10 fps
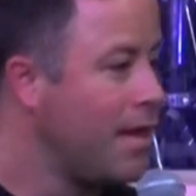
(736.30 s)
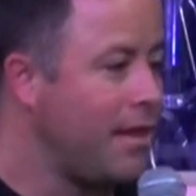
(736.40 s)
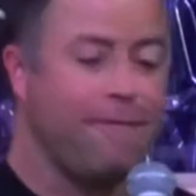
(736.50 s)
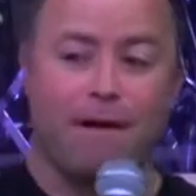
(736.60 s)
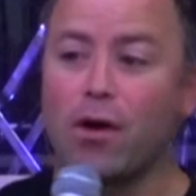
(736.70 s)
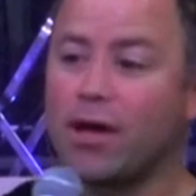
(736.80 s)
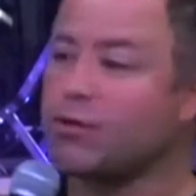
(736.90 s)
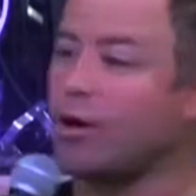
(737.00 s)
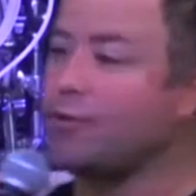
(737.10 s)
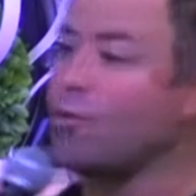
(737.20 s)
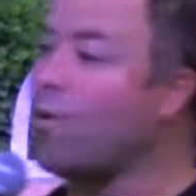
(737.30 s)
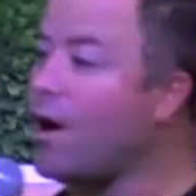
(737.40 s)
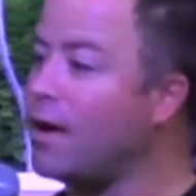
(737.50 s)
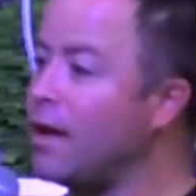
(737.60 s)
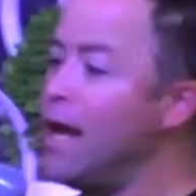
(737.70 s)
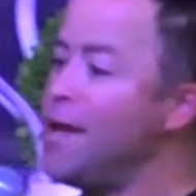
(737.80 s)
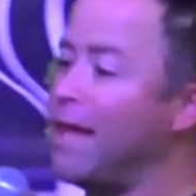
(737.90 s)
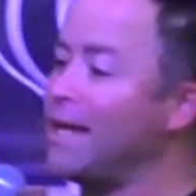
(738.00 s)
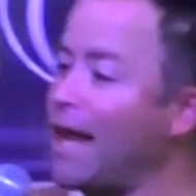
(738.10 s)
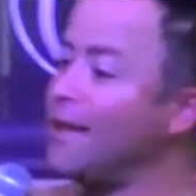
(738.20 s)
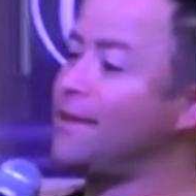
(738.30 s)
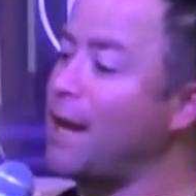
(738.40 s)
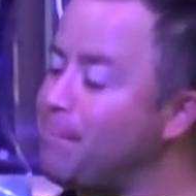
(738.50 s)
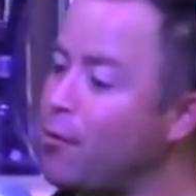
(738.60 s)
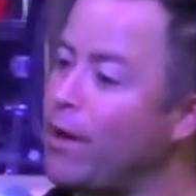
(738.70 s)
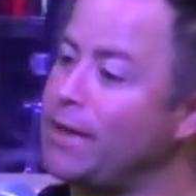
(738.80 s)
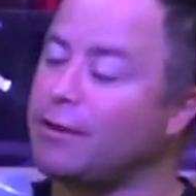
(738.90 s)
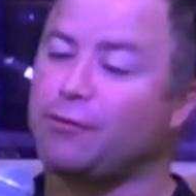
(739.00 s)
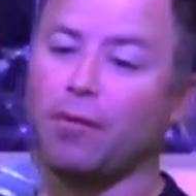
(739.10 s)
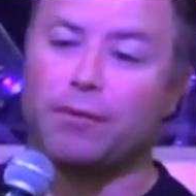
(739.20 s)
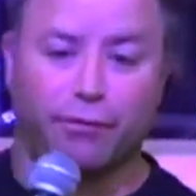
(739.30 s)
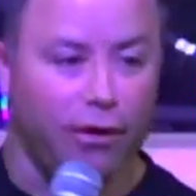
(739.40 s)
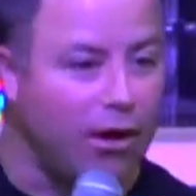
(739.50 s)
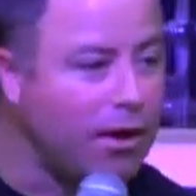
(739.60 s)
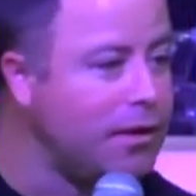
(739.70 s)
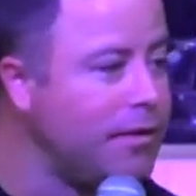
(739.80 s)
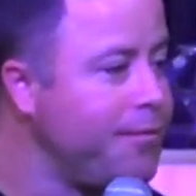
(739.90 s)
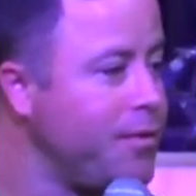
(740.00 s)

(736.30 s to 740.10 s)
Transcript: They focus on the one that gets separated from the flock.